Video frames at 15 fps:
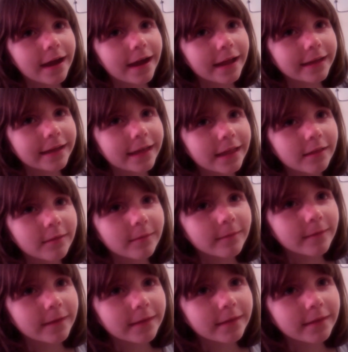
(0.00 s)
I get
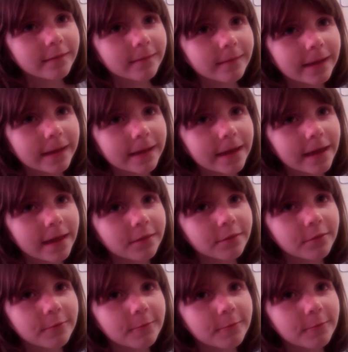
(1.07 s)
listening at